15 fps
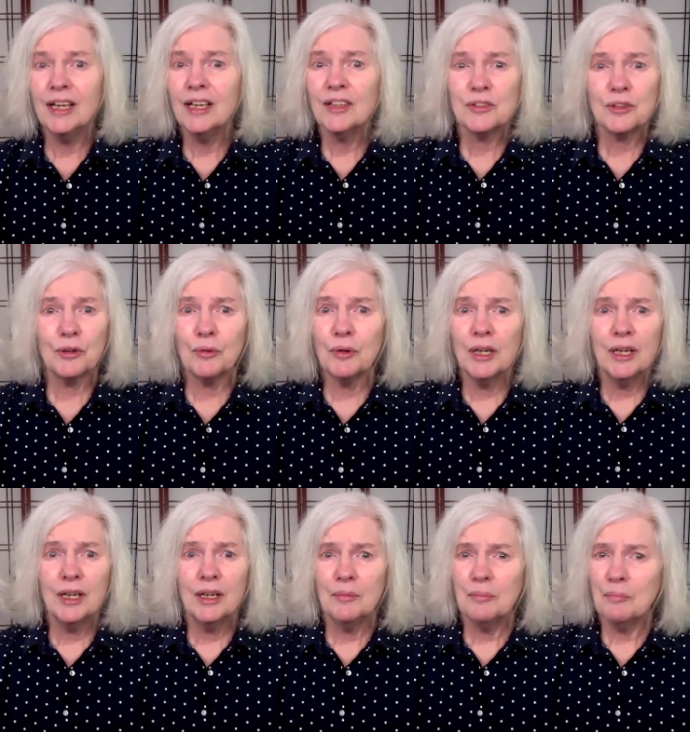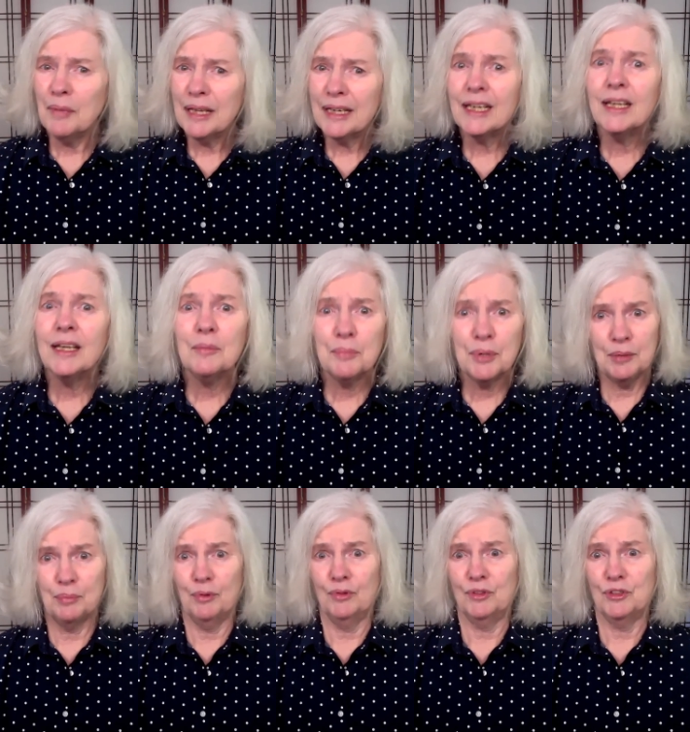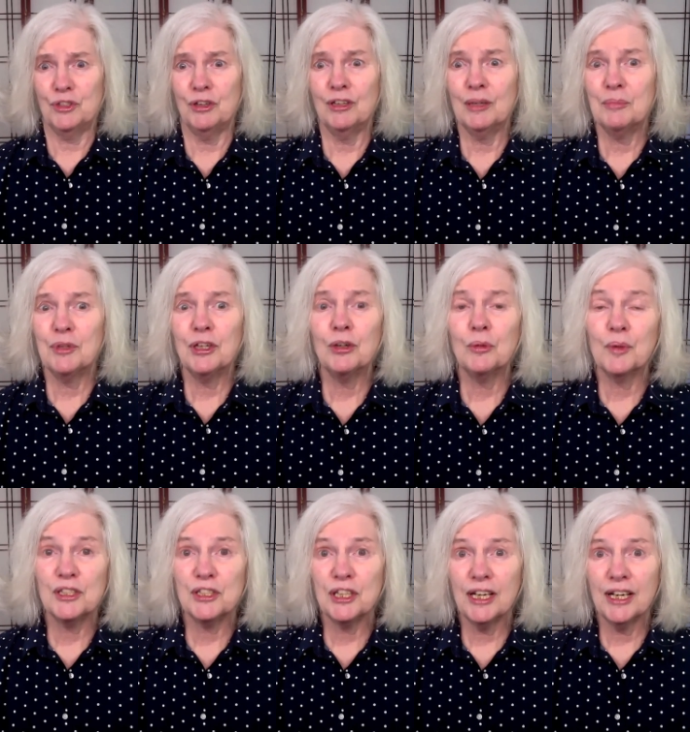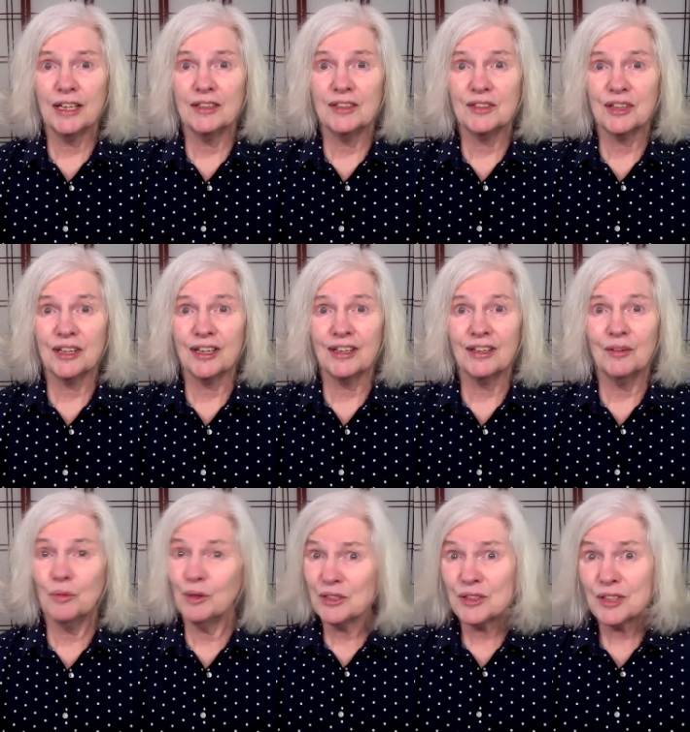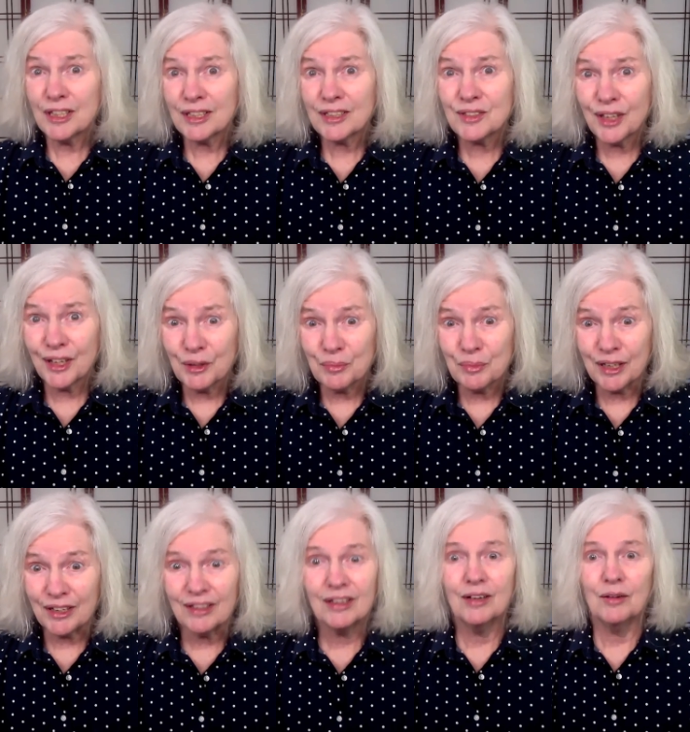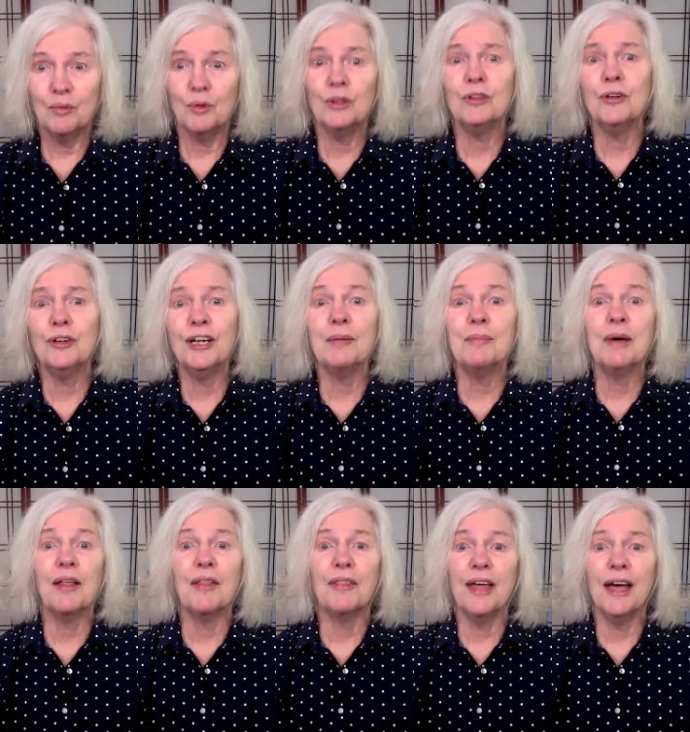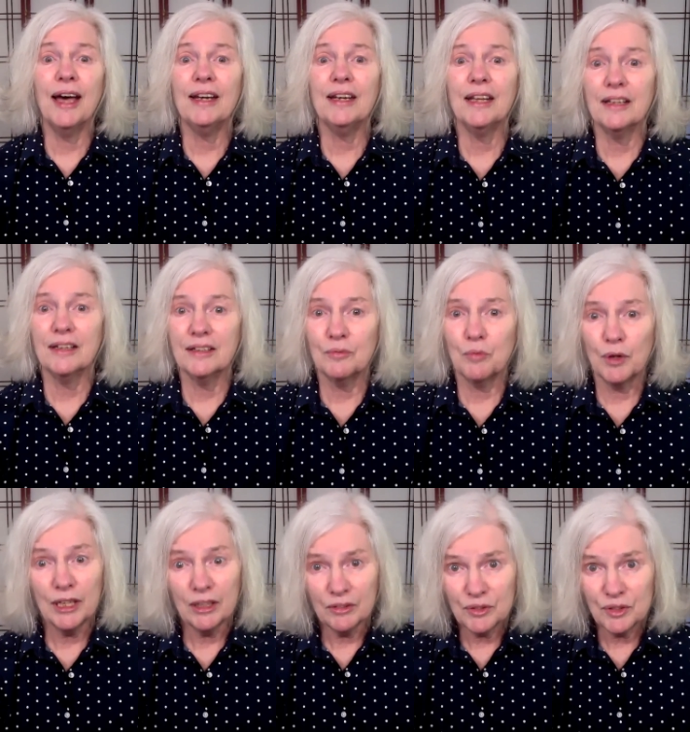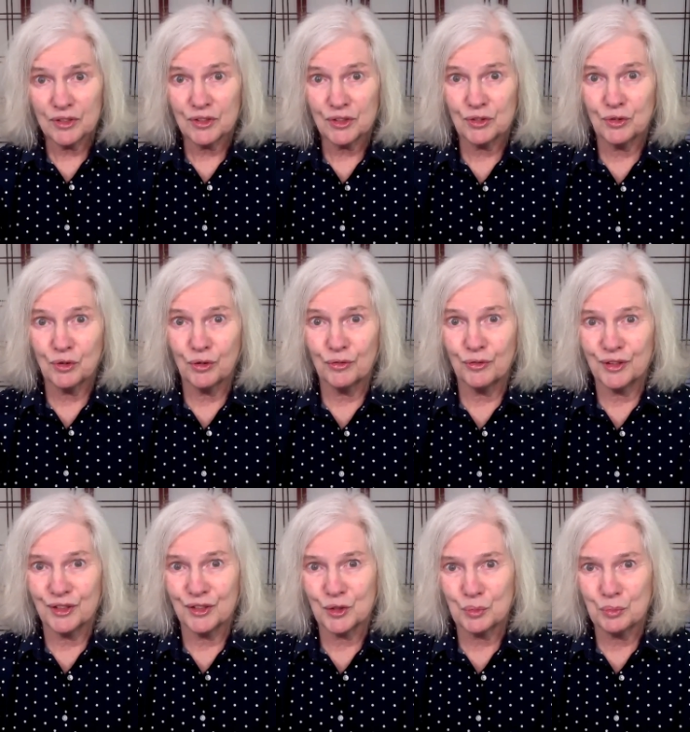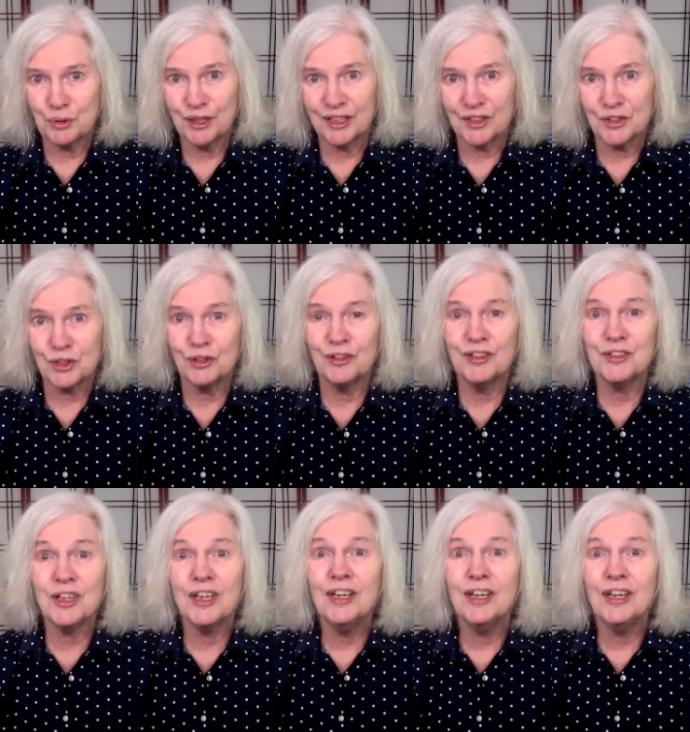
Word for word: So many people showed up to hear what she had to say. What's the excitement? We're learning about that and what else in store for this spring series